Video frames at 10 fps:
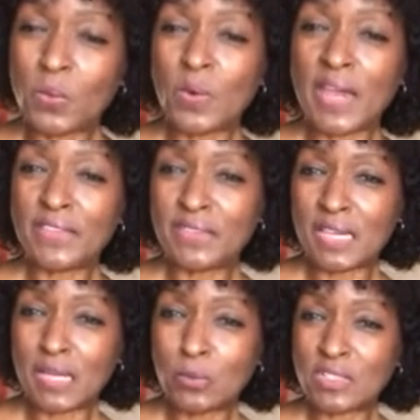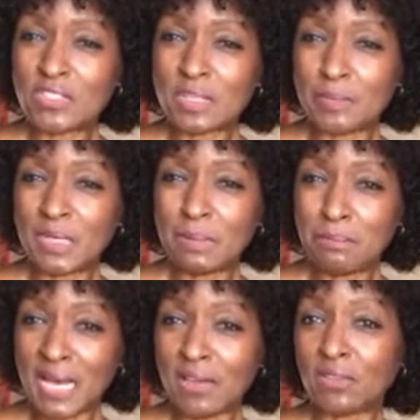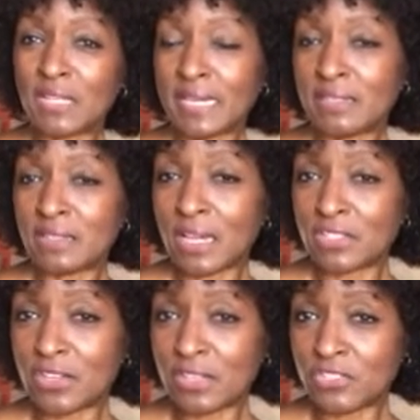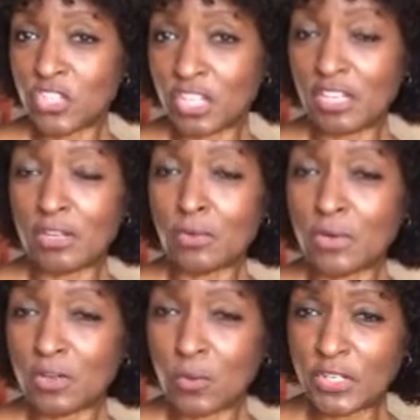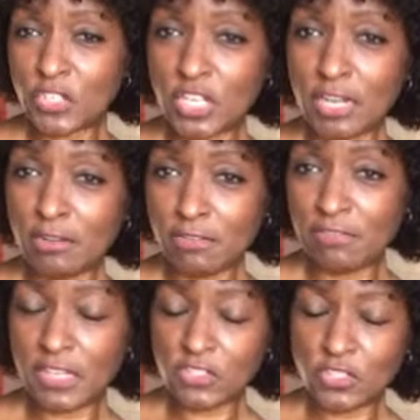rather than with something mild like a chicken or a Cornish hen or fish.